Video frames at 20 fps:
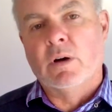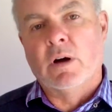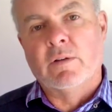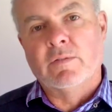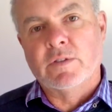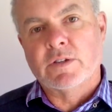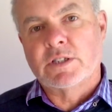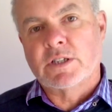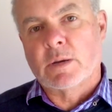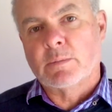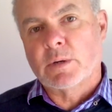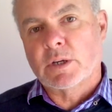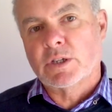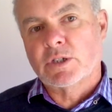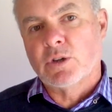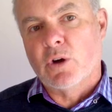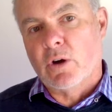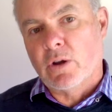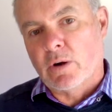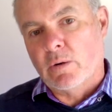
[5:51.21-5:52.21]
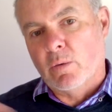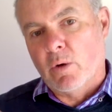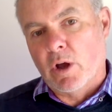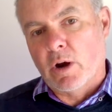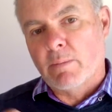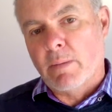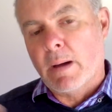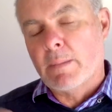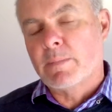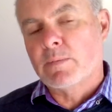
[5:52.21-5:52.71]
of the subject side and write
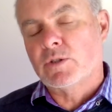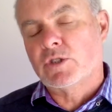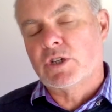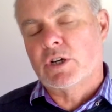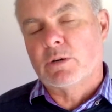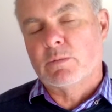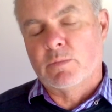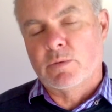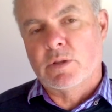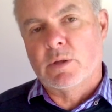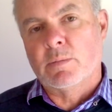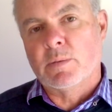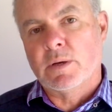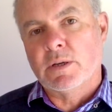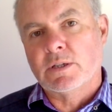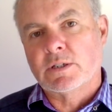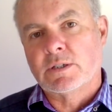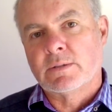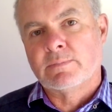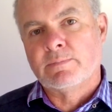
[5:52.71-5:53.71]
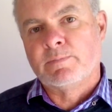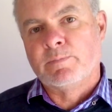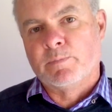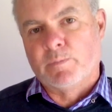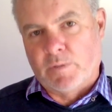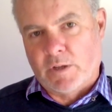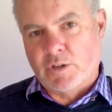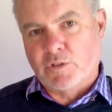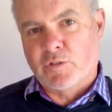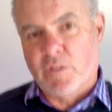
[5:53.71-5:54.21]
them up and share them with your peers.
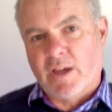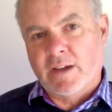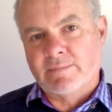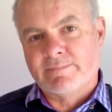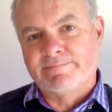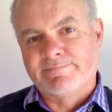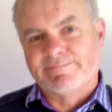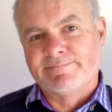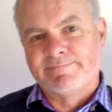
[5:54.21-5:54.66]
Thanks for that.